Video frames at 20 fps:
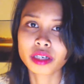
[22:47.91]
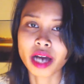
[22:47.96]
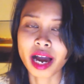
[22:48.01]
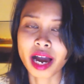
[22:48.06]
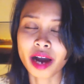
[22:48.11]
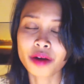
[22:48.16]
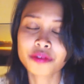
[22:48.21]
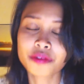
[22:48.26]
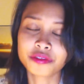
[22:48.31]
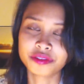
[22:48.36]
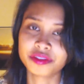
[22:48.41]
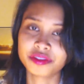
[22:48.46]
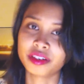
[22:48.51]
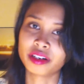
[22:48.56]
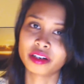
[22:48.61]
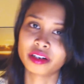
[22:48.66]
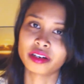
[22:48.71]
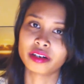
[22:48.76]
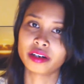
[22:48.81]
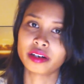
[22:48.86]
how
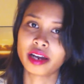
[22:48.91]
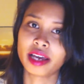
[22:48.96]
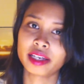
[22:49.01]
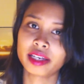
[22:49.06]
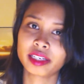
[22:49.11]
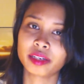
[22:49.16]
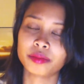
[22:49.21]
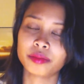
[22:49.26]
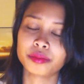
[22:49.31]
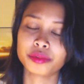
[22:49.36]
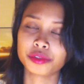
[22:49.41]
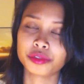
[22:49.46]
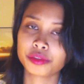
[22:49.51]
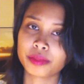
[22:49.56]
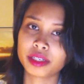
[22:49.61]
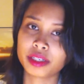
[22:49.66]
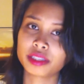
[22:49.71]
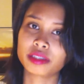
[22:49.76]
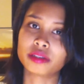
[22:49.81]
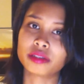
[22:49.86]
far I can
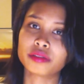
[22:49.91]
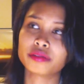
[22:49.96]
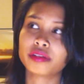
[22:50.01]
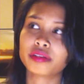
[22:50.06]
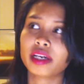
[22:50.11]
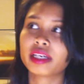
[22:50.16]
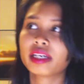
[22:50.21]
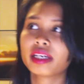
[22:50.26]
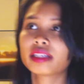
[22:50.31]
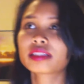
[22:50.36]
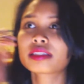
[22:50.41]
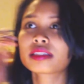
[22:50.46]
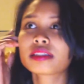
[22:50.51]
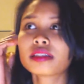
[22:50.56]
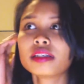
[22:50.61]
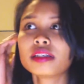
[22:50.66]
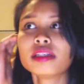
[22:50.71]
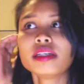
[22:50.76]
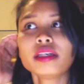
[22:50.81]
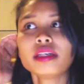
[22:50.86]
push myself. I guess
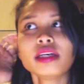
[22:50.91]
